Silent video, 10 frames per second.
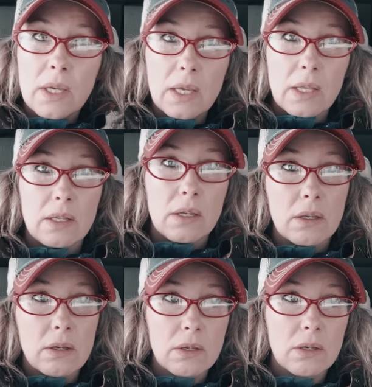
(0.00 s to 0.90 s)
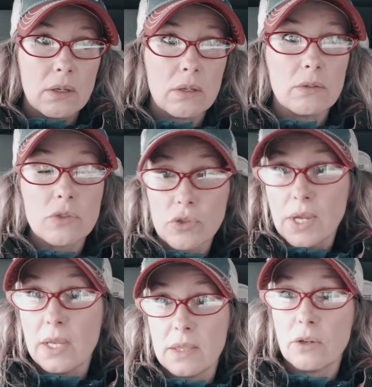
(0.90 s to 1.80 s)
in
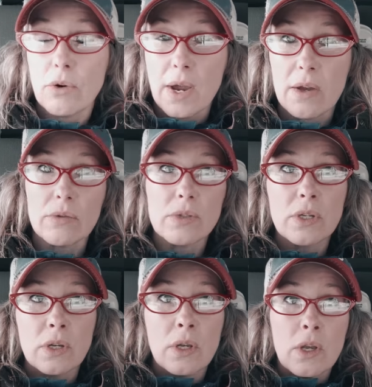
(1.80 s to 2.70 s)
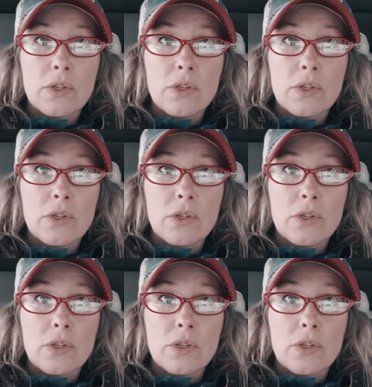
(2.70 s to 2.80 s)
straight in the ground.